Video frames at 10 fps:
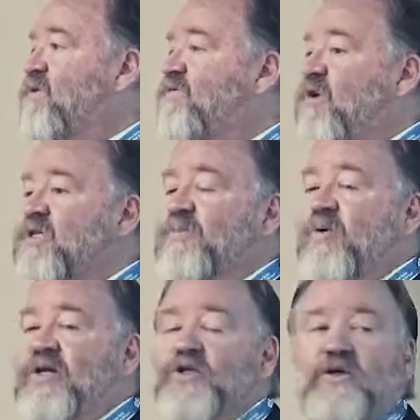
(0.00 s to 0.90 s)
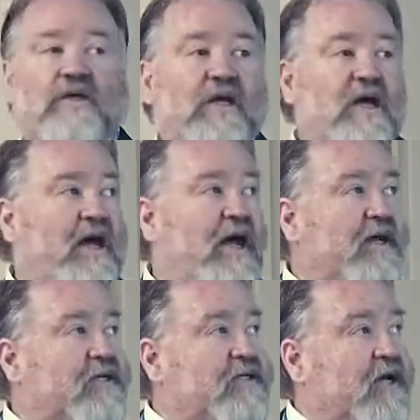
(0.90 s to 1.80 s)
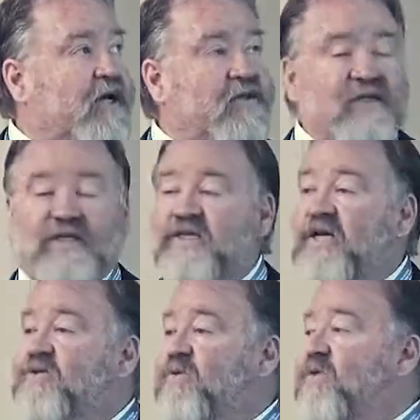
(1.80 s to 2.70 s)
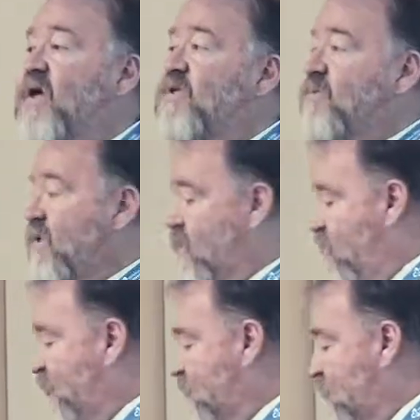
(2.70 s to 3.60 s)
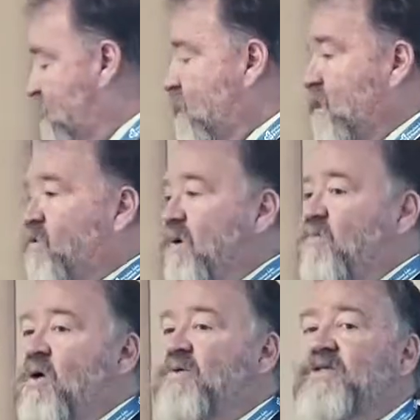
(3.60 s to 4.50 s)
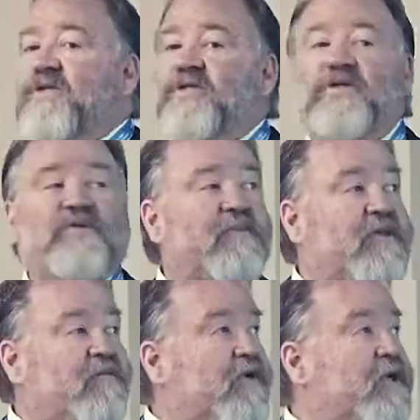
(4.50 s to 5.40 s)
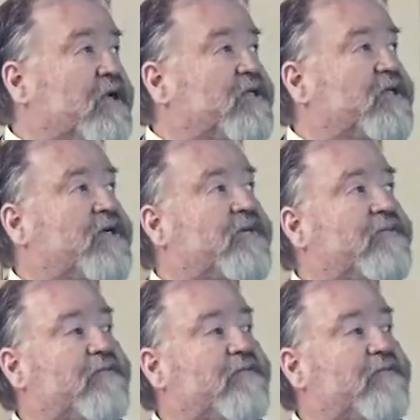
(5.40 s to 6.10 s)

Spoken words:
It's very experiential, and the success with that has been quite promising. So something for you to consider.